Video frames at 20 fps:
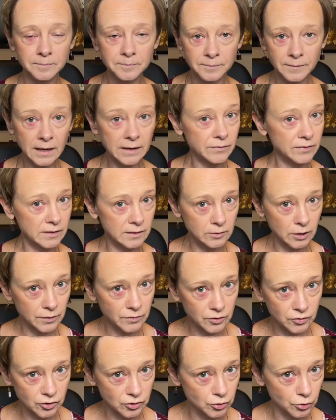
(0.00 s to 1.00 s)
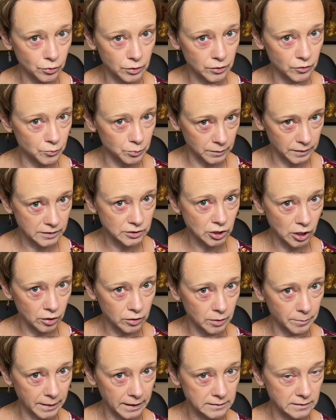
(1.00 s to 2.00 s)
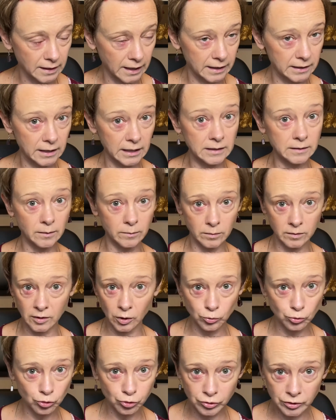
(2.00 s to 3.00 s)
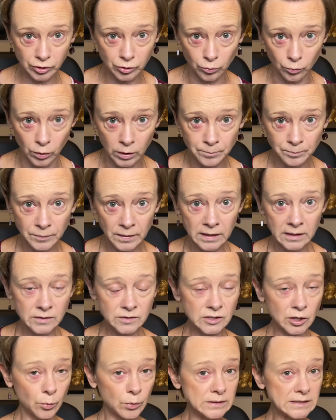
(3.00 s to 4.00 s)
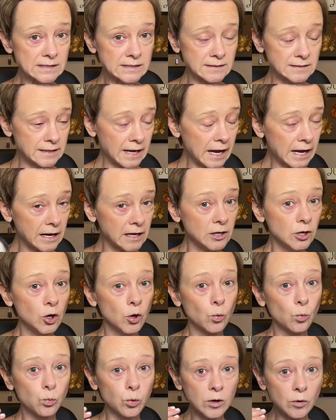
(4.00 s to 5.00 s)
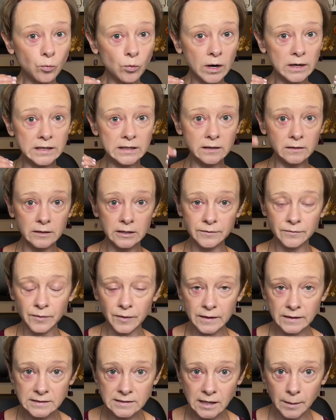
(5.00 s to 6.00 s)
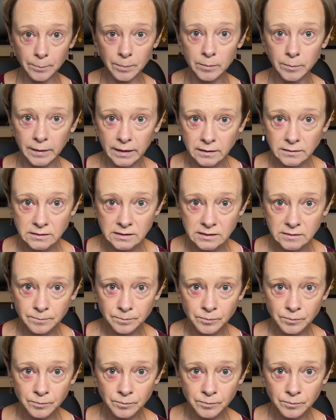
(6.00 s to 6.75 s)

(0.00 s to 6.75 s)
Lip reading: I've seen lots of tutorials where they talk about that, and it's so true. So instead, we're wanting to lift things up a bit.